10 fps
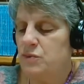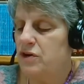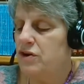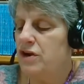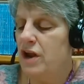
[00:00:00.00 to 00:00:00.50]

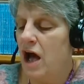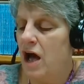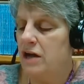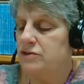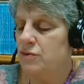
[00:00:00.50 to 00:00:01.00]
We are
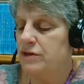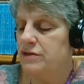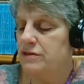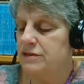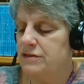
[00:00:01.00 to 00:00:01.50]
not
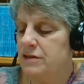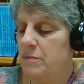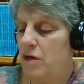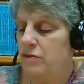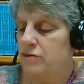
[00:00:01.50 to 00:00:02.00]
going to list
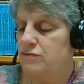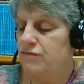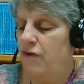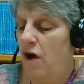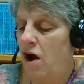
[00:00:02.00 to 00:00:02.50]
them all, there's
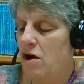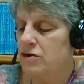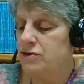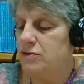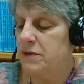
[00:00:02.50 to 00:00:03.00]

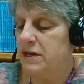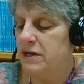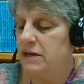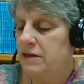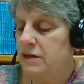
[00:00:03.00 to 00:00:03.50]
far too
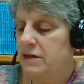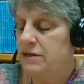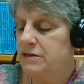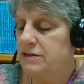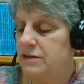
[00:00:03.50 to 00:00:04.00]
many
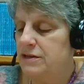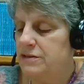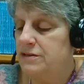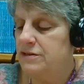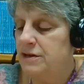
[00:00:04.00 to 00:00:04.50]
to
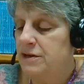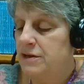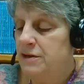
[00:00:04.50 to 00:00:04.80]
list.